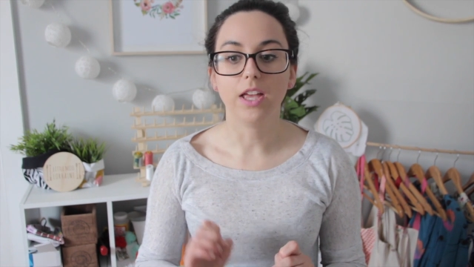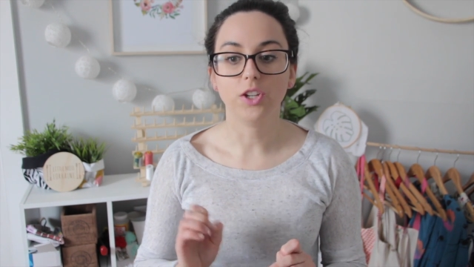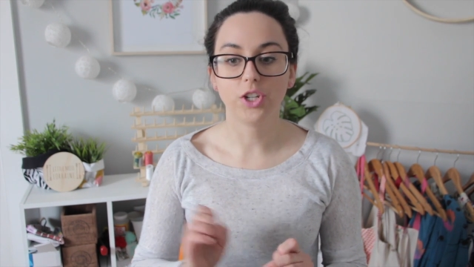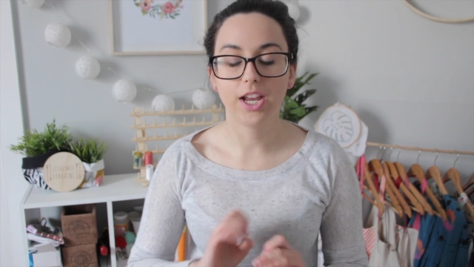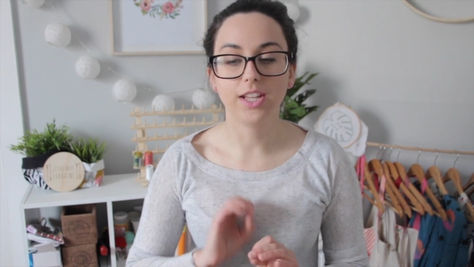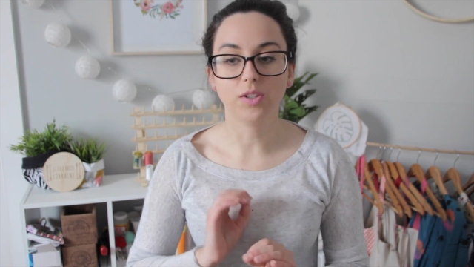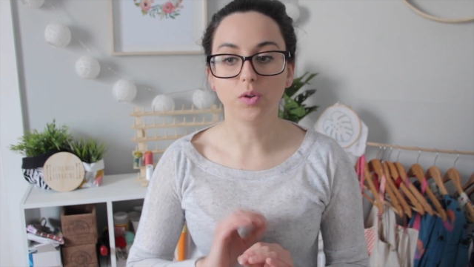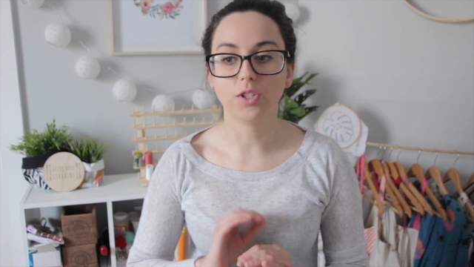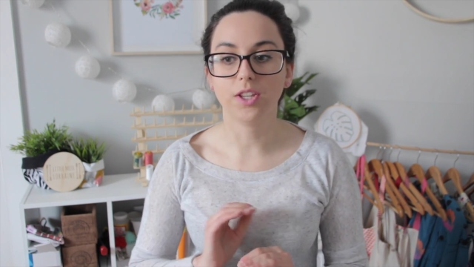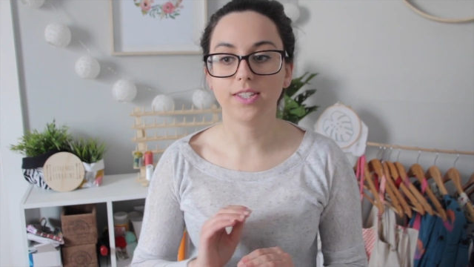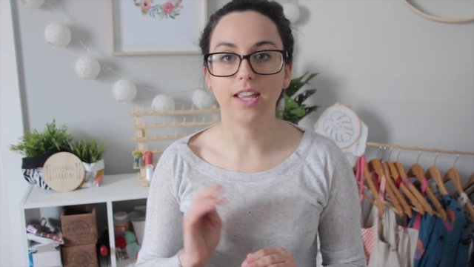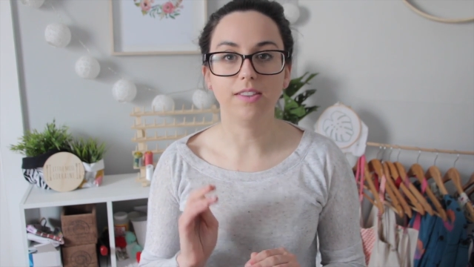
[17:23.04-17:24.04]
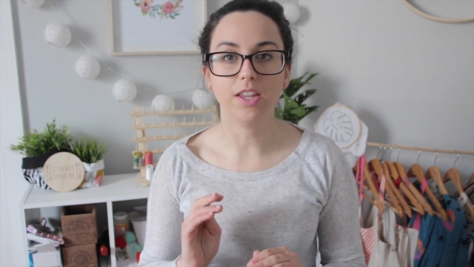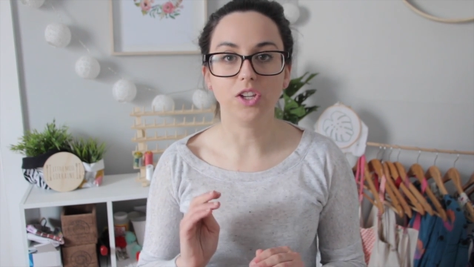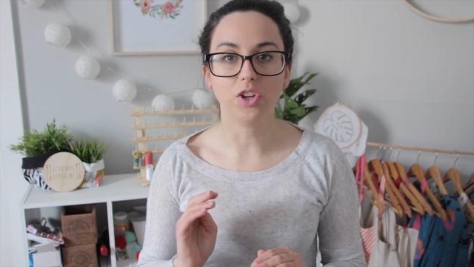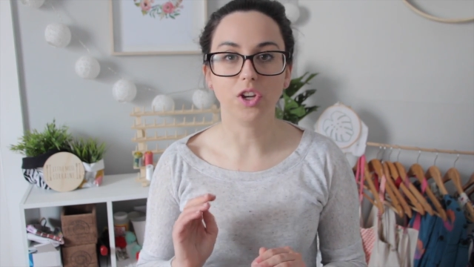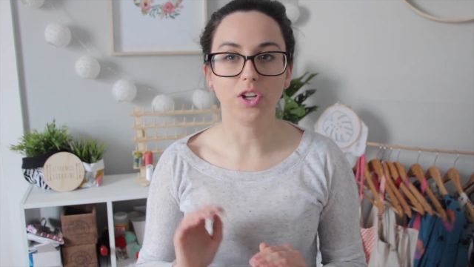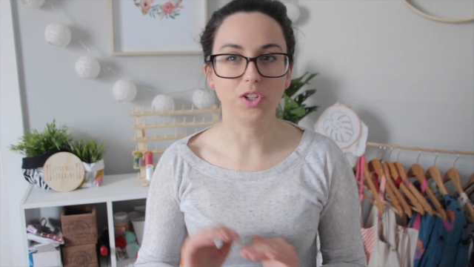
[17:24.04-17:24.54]
she has also said
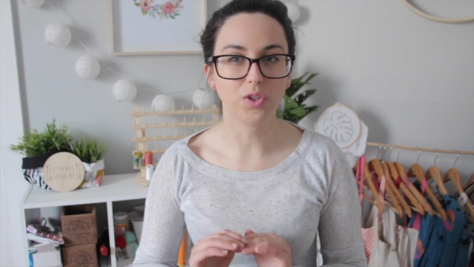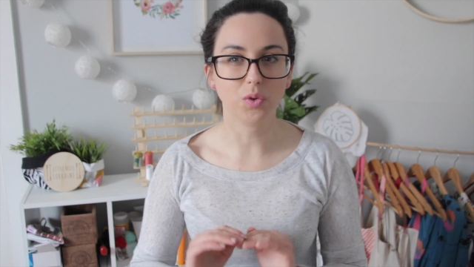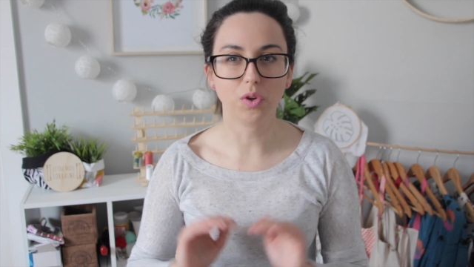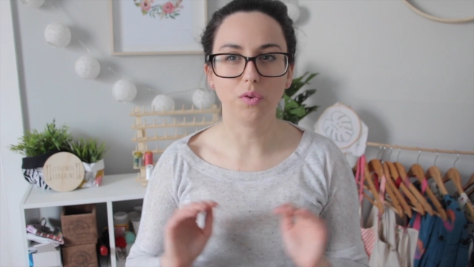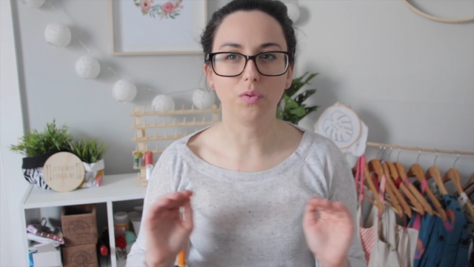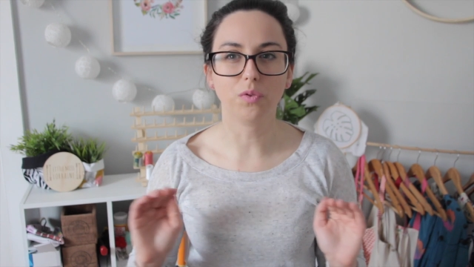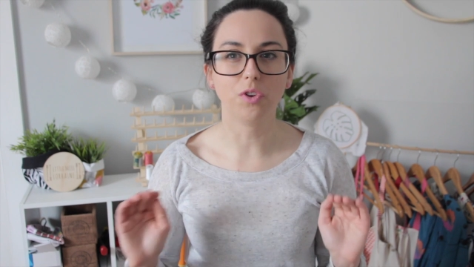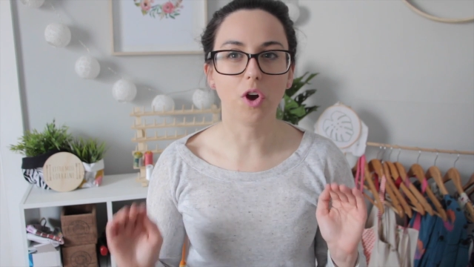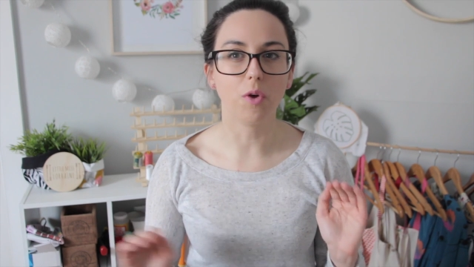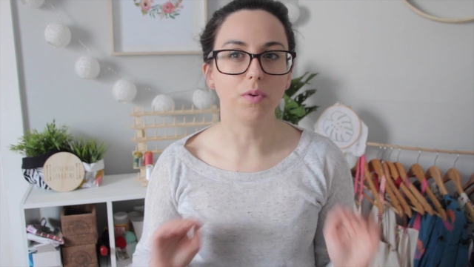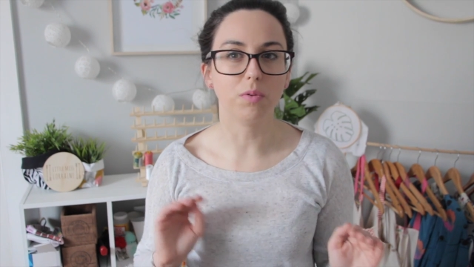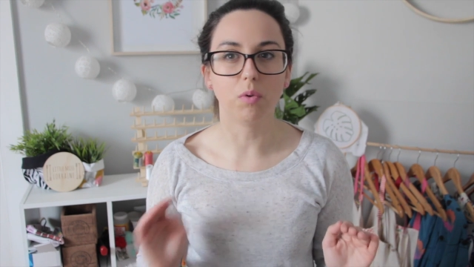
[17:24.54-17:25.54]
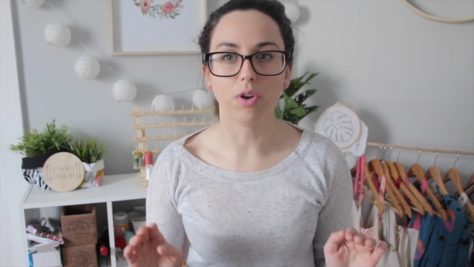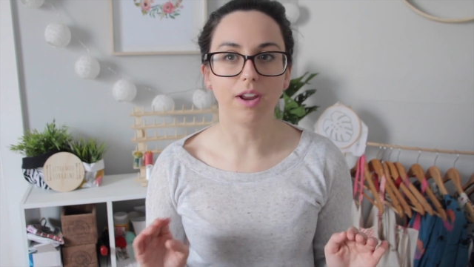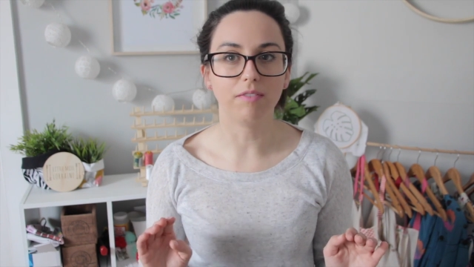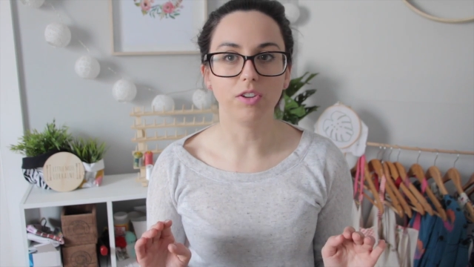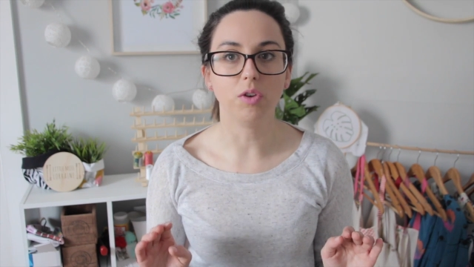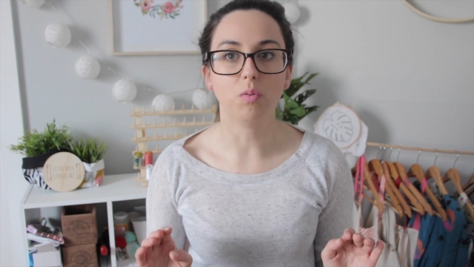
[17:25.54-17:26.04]
that you can sort of go with
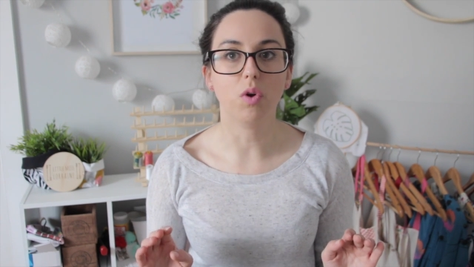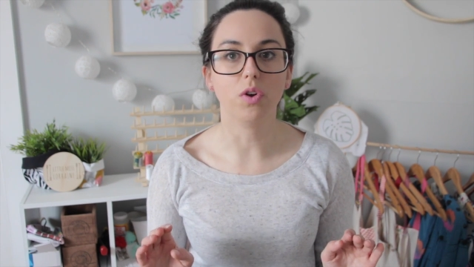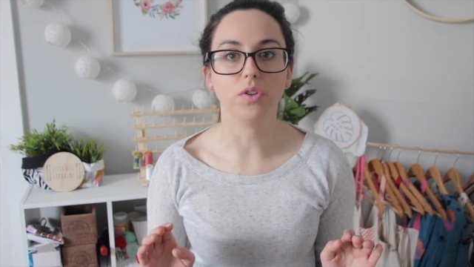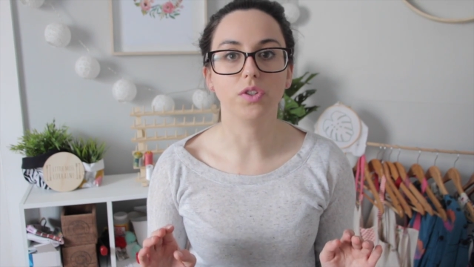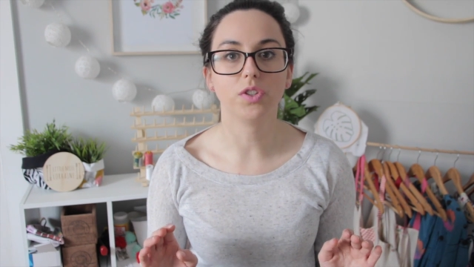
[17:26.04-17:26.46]
whatever you want.